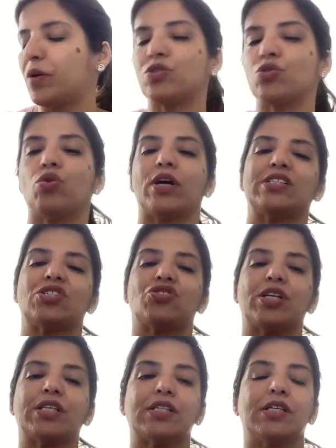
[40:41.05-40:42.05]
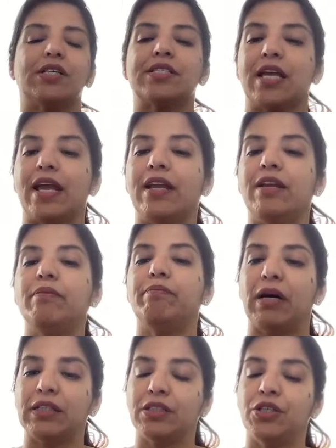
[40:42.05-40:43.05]
vasoconstrictors
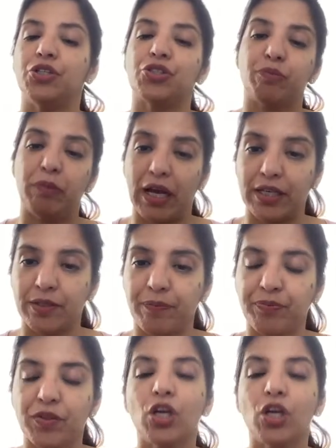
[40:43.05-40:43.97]
in mother's blood.